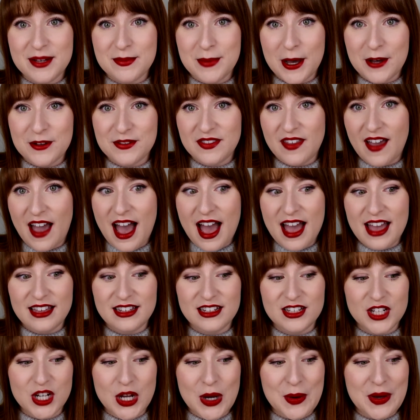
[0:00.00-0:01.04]
about
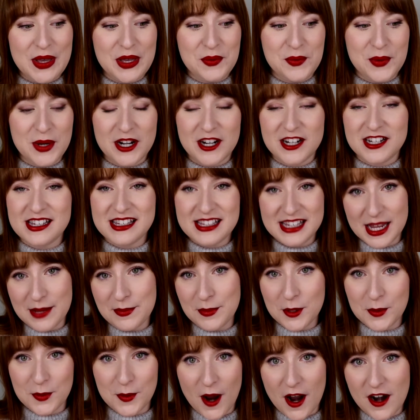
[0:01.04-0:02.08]
that, knowing what are
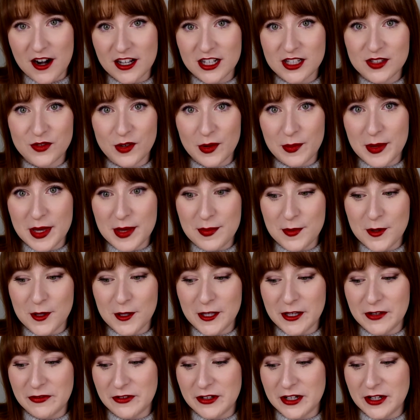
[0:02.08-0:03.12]
staple products for
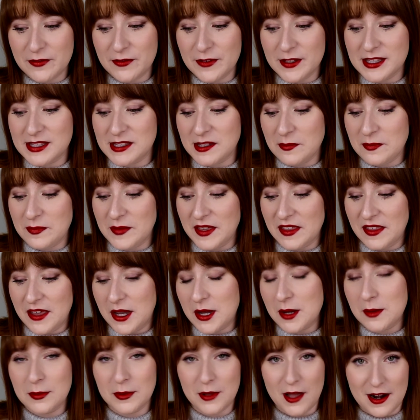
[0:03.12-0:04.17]
people, even if it's something
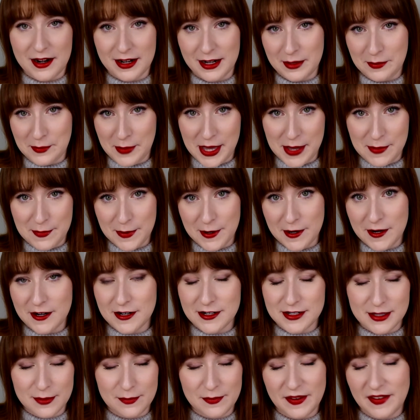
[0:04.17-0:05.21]
like a blotting paper
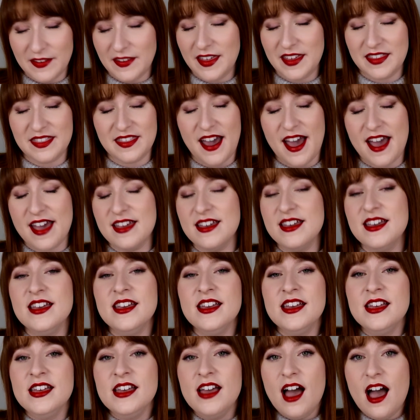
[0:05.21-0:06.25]
or something like that.
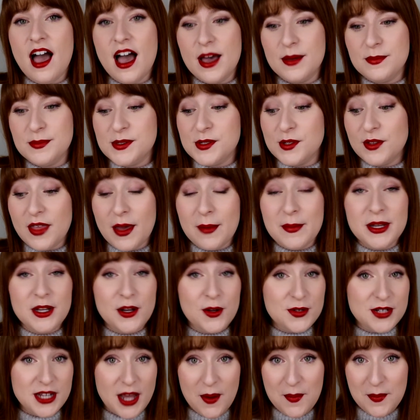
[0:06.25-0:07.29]
So let me
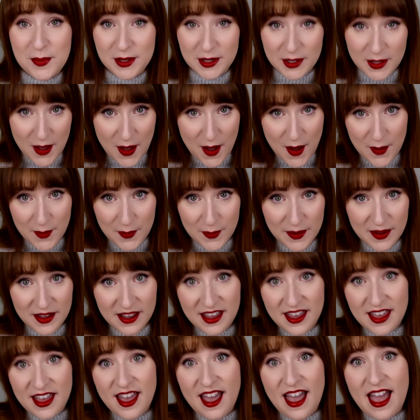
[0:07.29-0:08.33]
know down below.
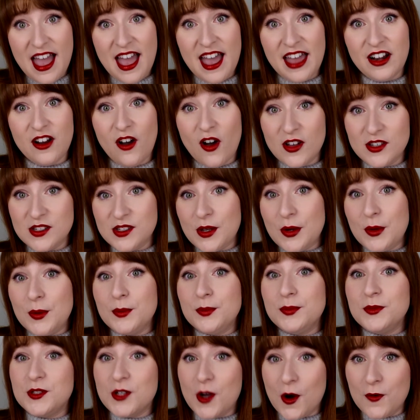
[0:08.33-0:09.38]
And
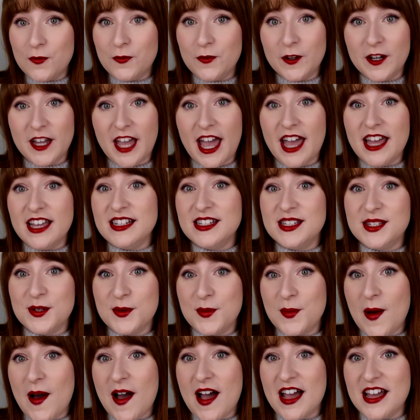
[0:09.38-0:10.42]
also, don't forget
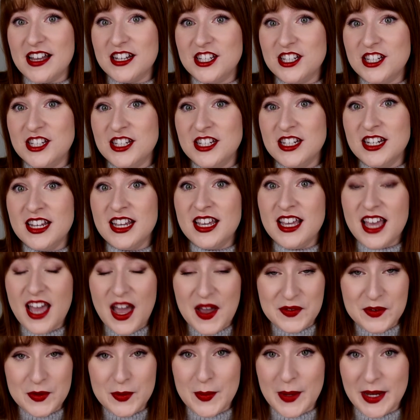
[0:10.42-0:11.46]
to watch
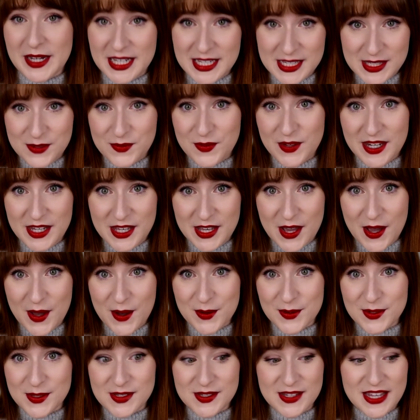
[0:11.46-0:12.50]
everybody's
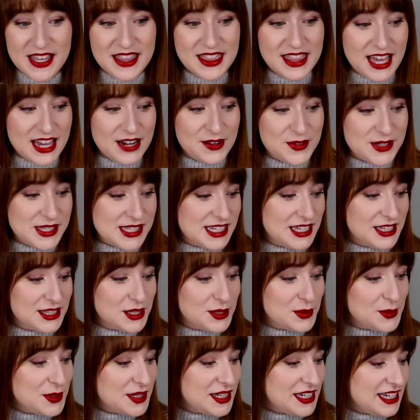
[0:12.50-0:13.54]
videos that was
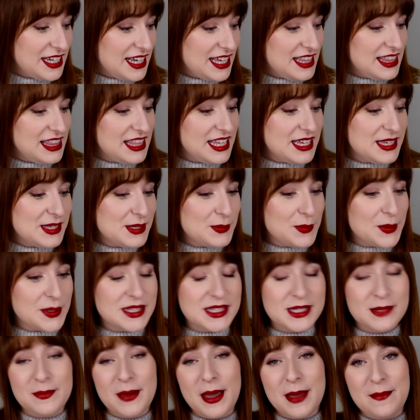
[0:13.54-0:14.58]
included in this
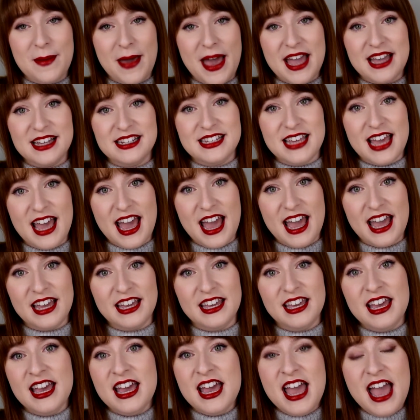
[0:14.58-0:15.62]
What's in My Bag
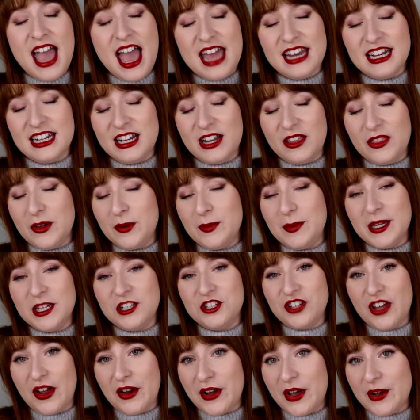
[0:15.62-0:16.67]
tag, and another big
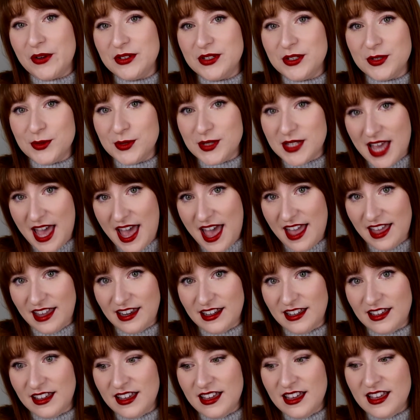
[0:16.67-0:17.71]
shout out to
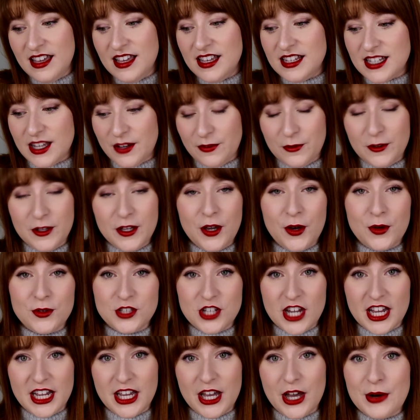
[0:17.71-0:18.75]
Ted. Definitely go
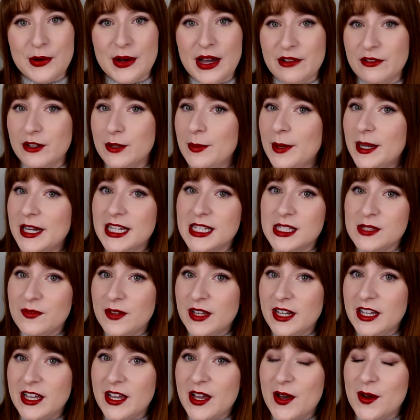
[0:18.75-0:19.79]
check out everybody's
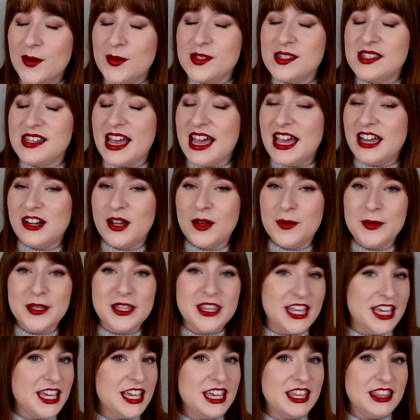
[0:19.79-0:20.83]
videos, and I'll be
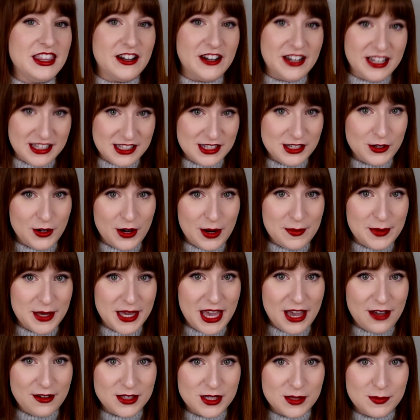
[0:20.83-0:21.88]
linking their Instagram
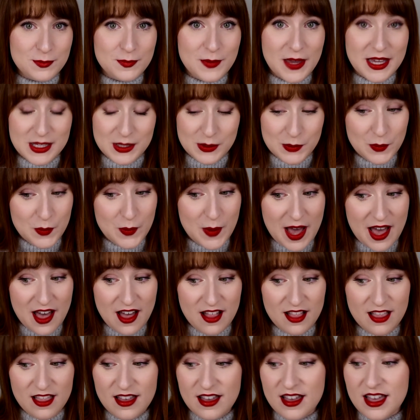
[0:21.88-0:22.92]
accounts as
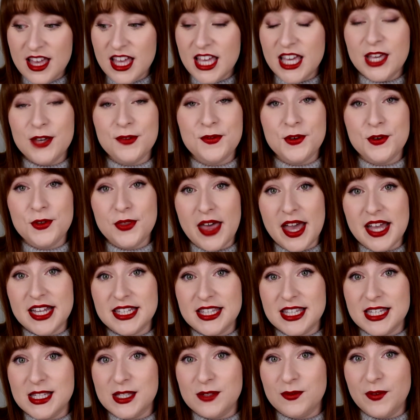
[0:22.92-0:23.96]
well. If you
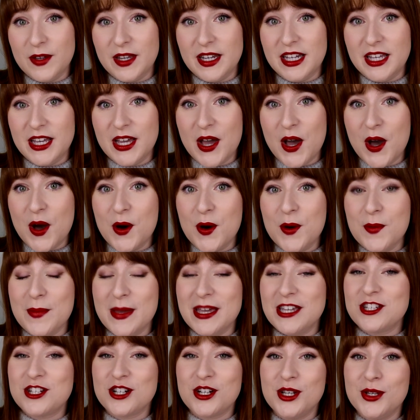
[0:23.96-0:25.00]
liked this video,
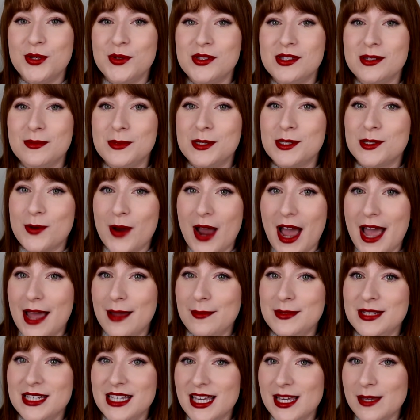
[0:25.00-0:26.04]
make sure you
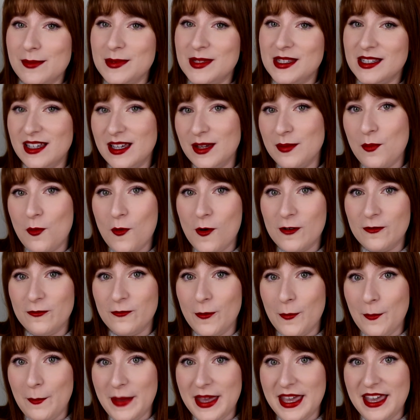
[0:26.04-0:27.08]
subscribe to keep seeing more
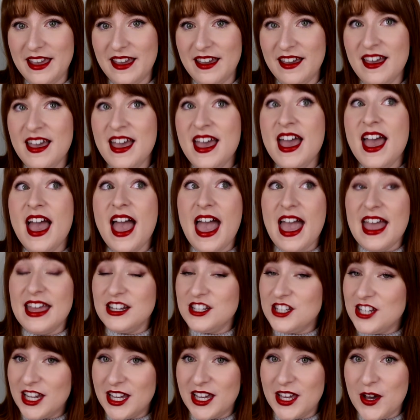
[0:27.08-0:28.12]
from me,
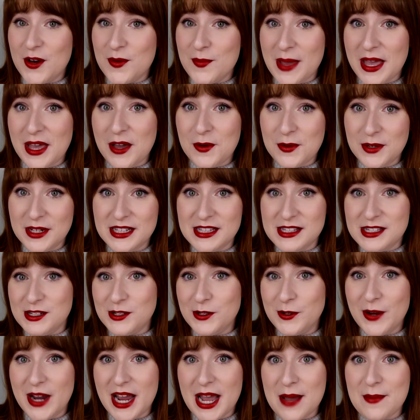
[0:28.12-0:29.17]
and check out my own
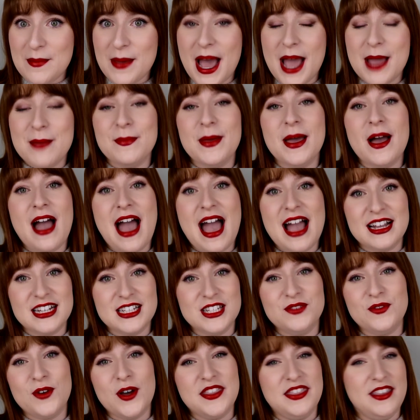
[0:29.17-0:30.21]
Instagram. I'm
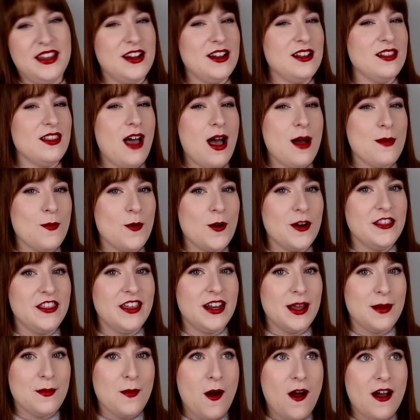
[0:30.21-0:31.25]
active on there a lot more
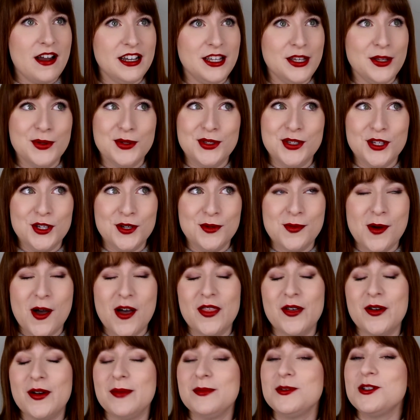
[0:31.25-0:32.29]
than I'm on YouTube,
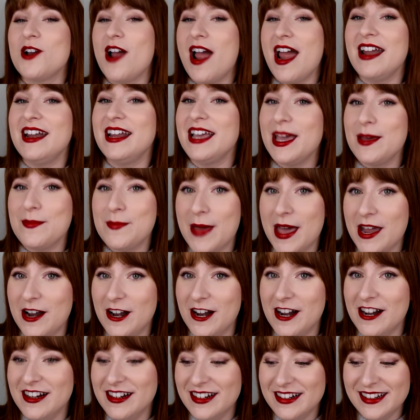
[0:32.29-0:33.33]
although I'm trying to get
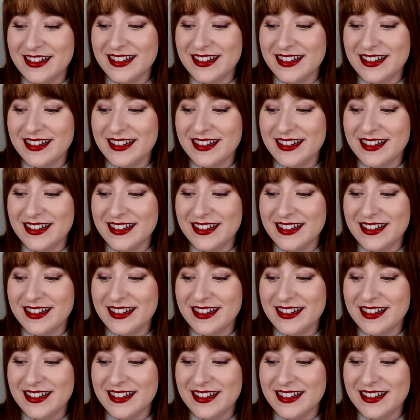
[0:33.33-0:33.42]
better